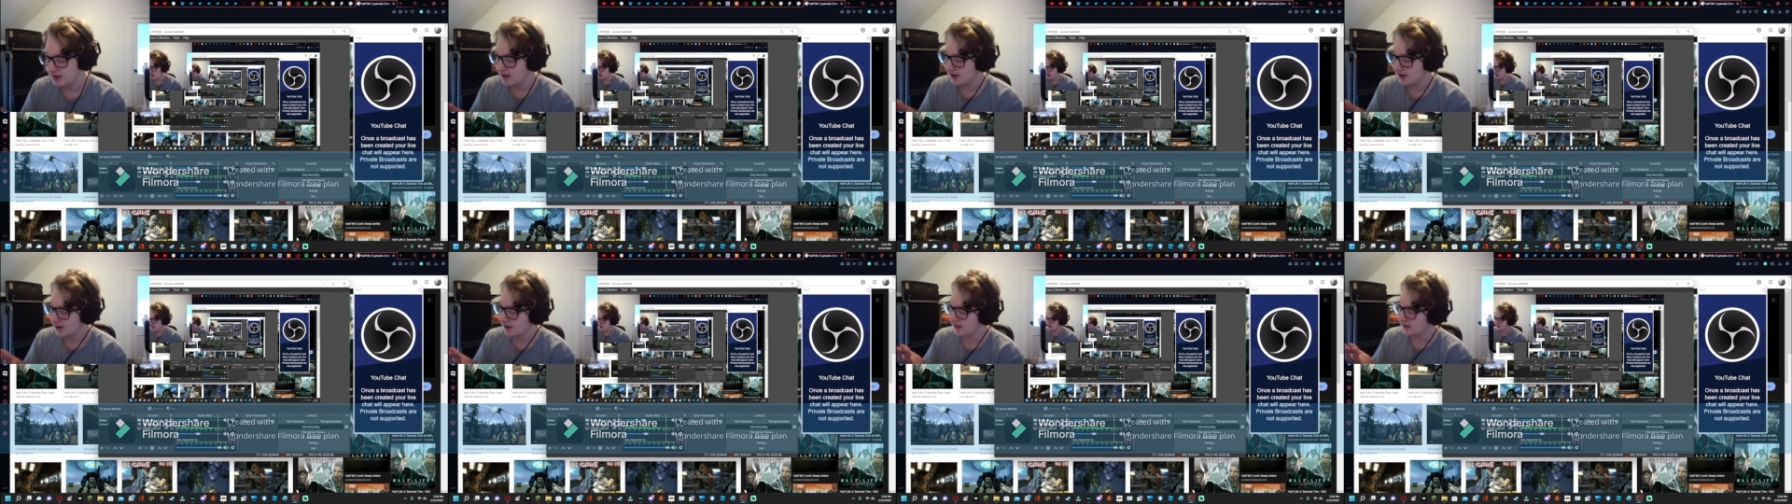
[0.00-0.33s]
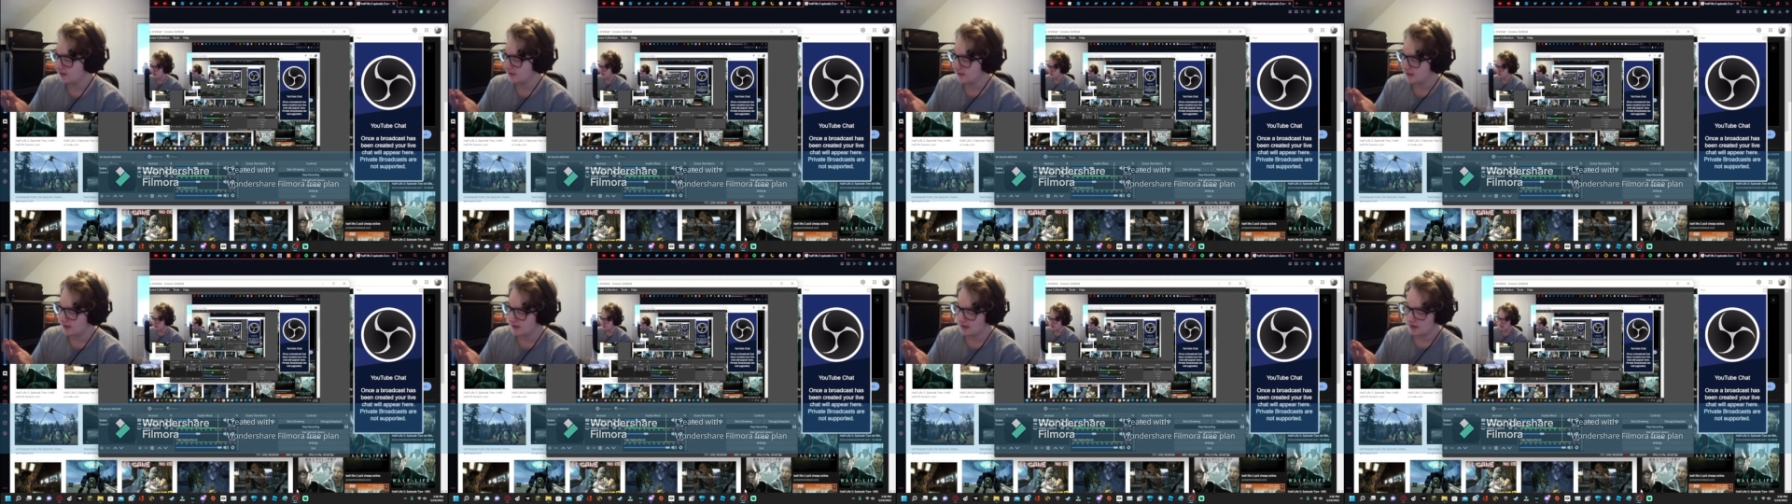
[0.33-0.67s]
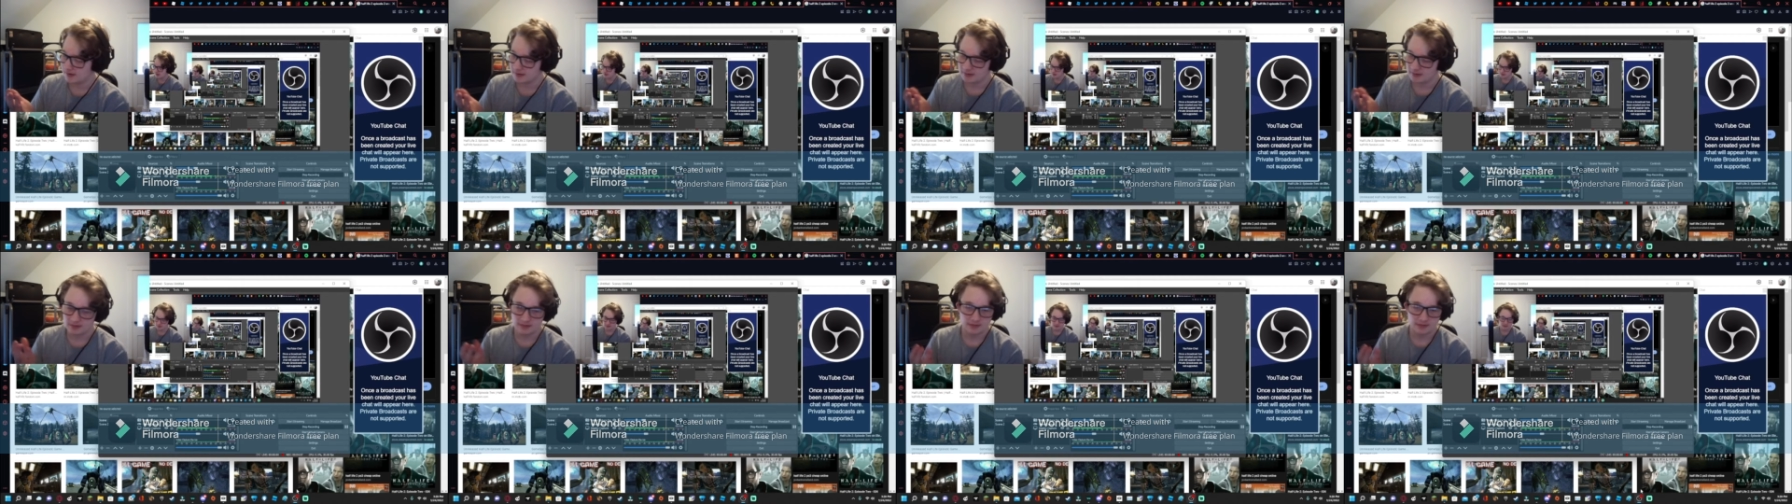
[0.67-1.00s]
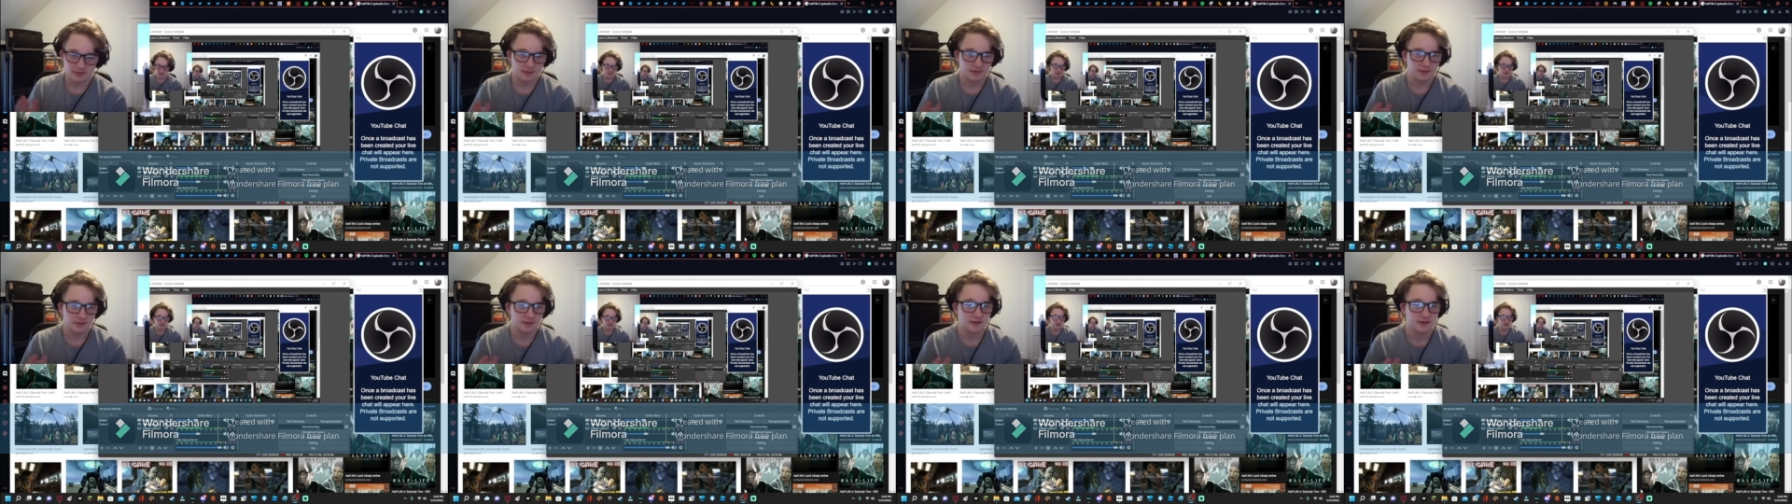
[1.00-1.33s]
And uh,
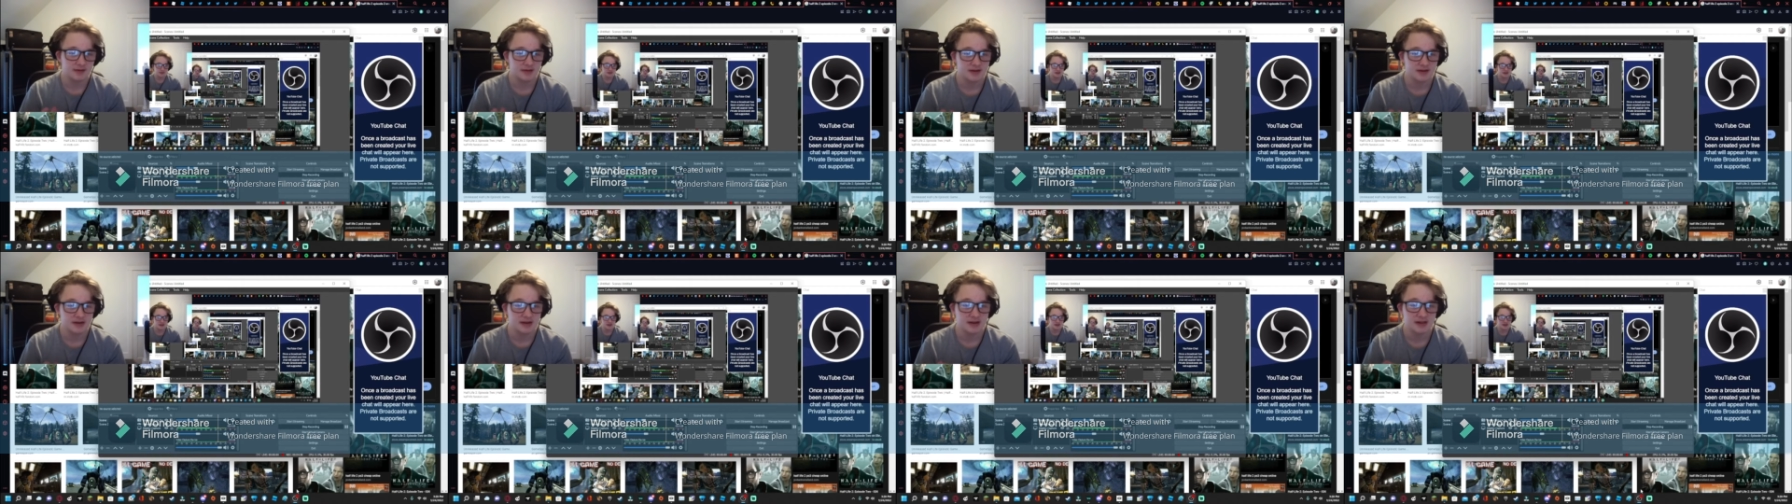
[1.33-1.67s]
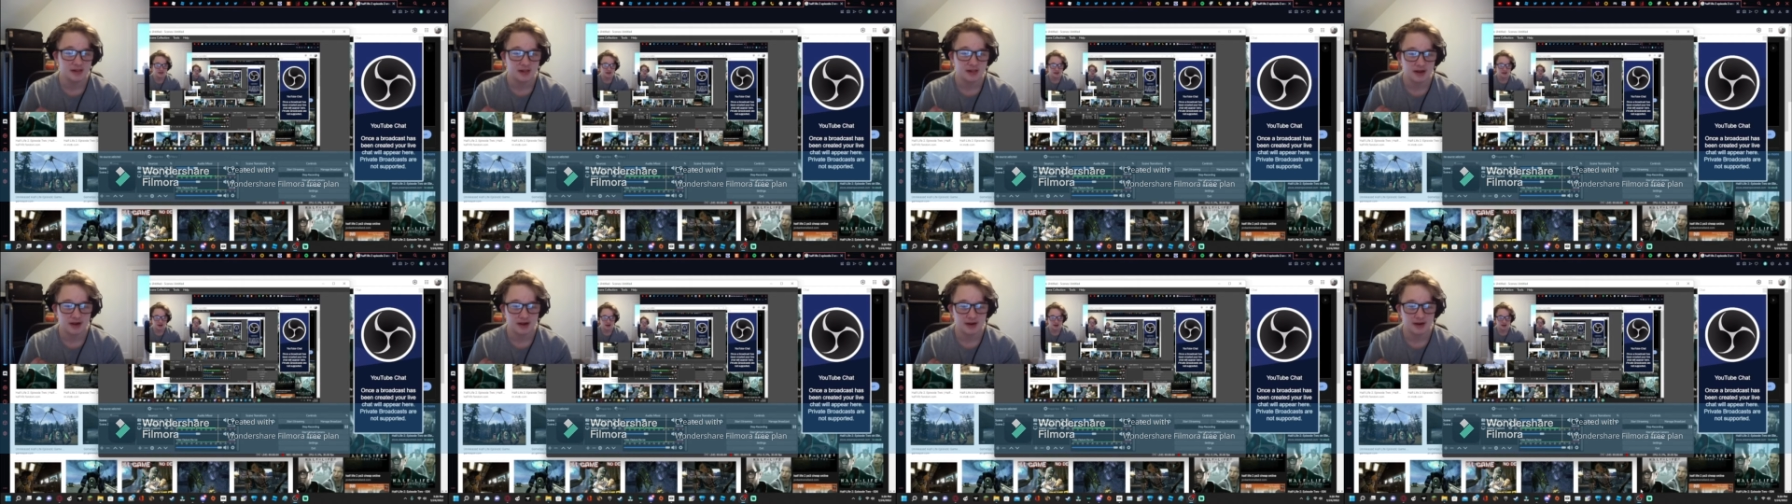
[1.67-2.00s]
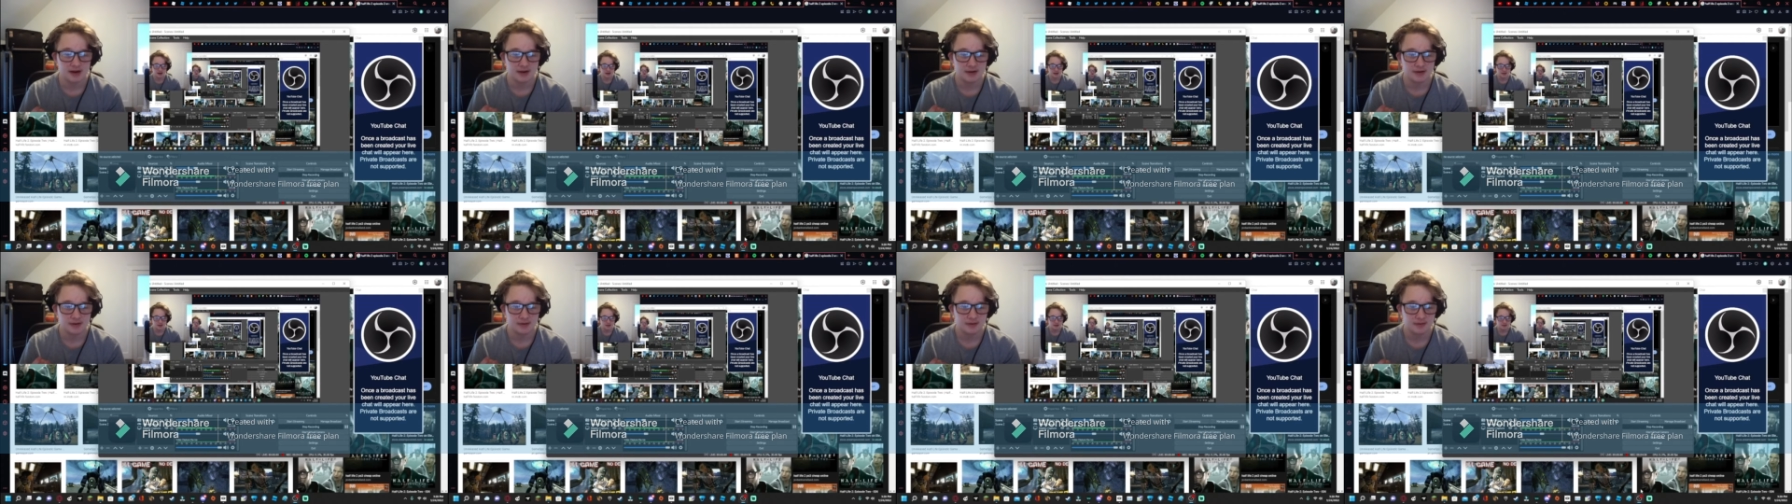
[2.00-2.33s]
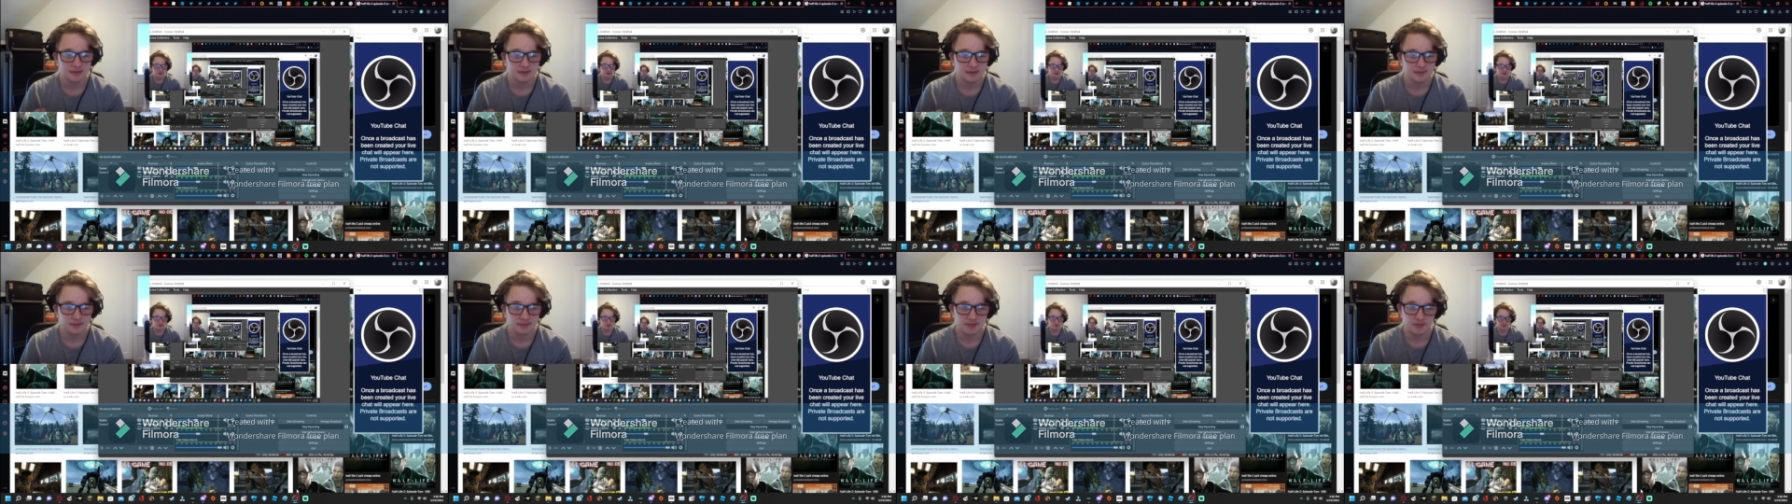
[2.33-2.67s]
Eli,
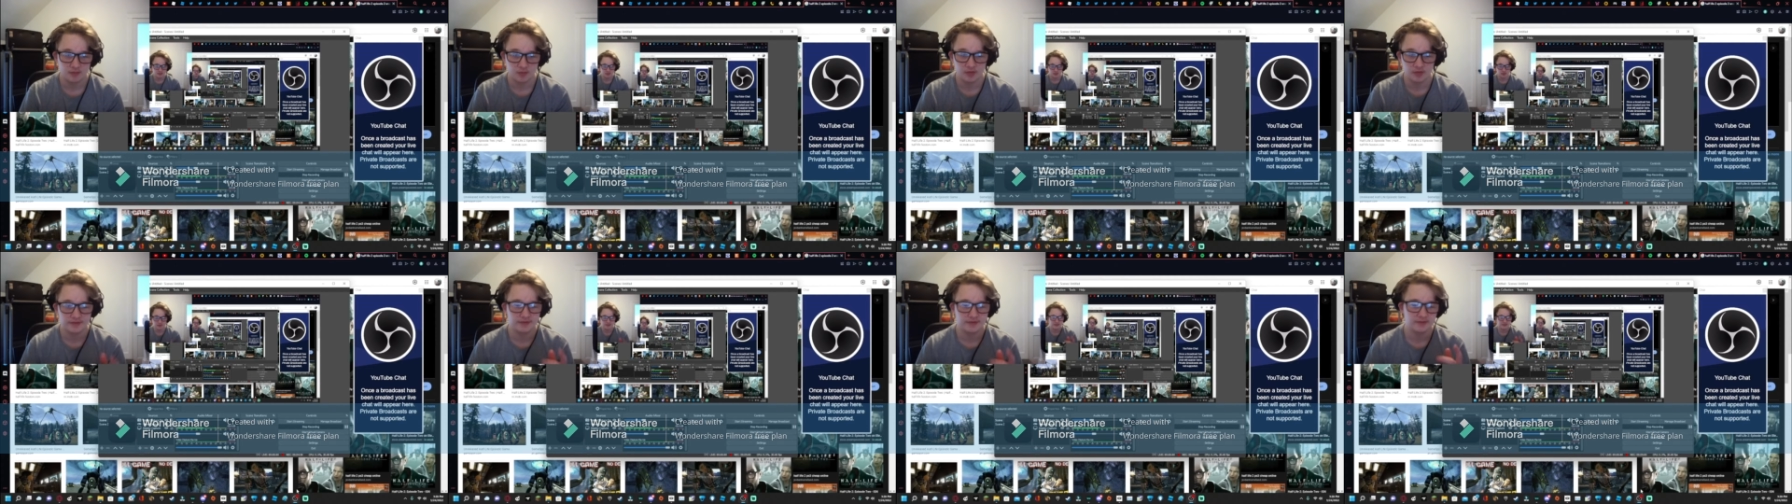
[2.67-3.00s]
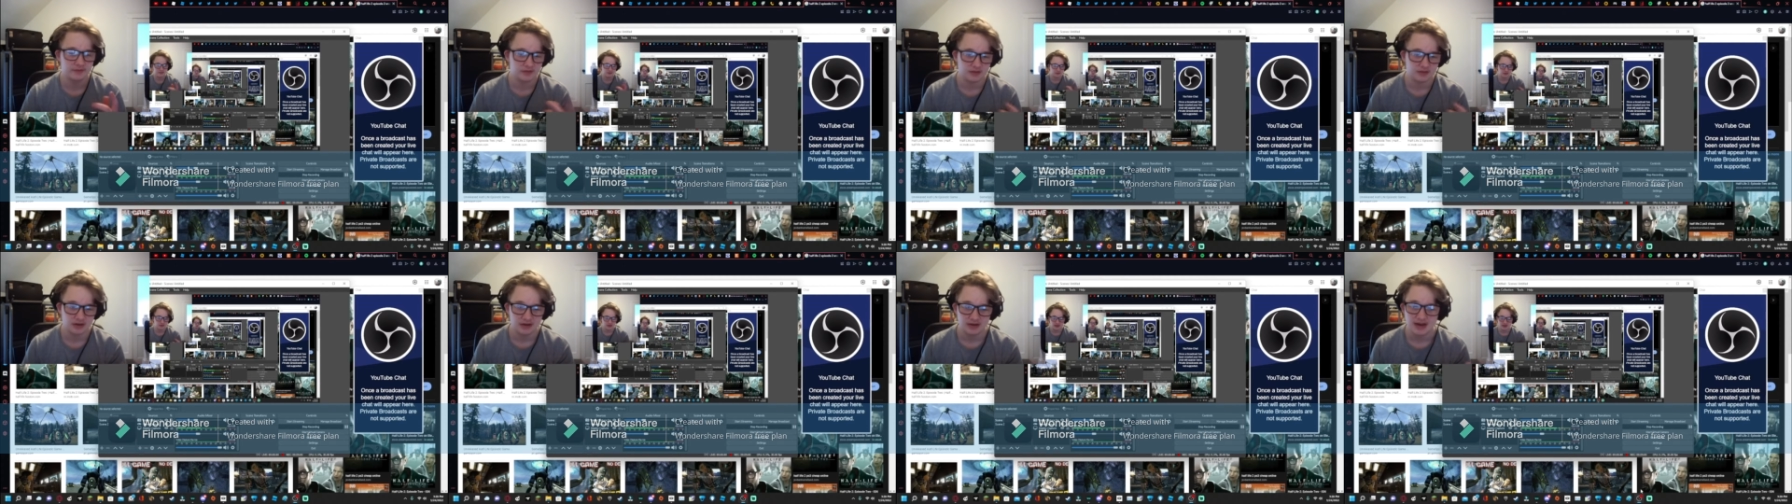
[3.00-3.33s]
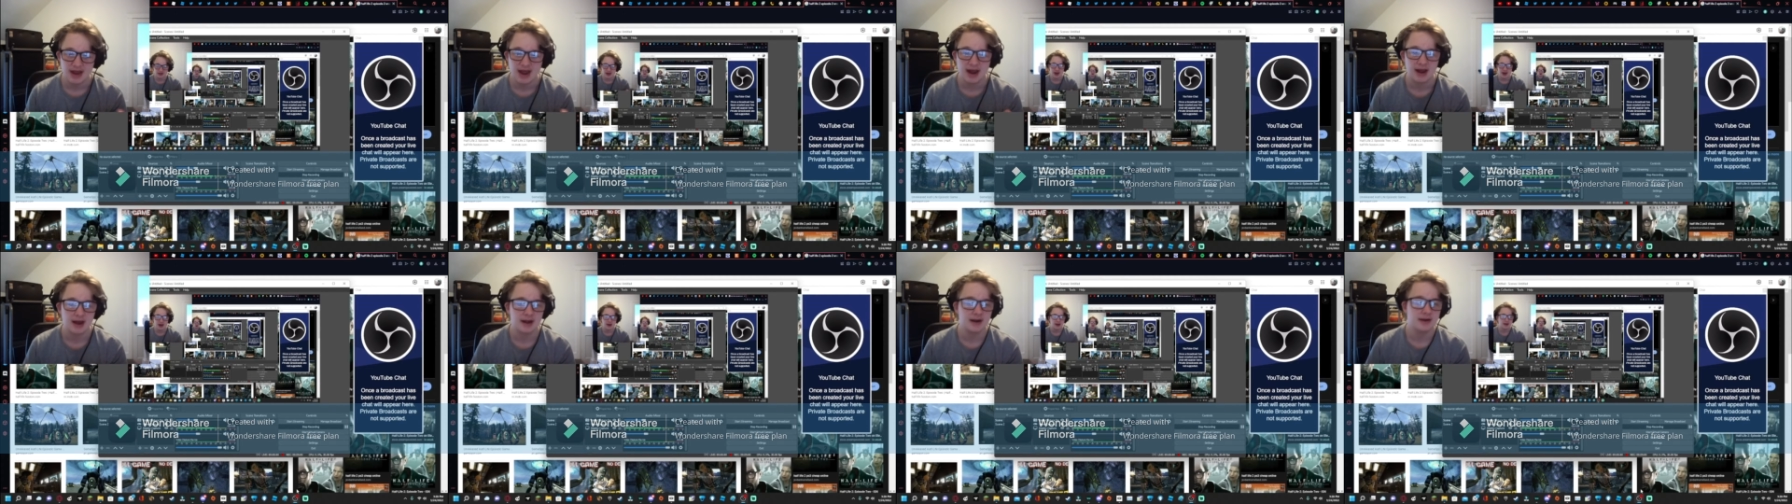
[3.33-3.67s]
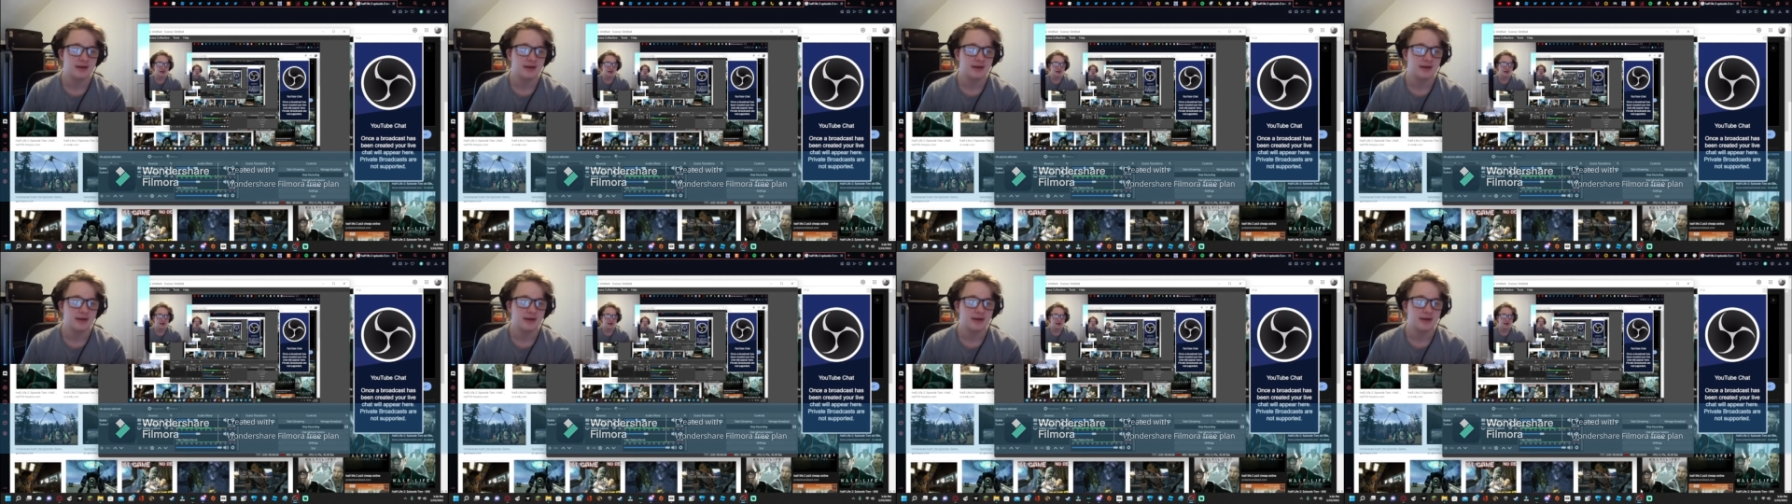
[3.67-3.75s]
which is the dad,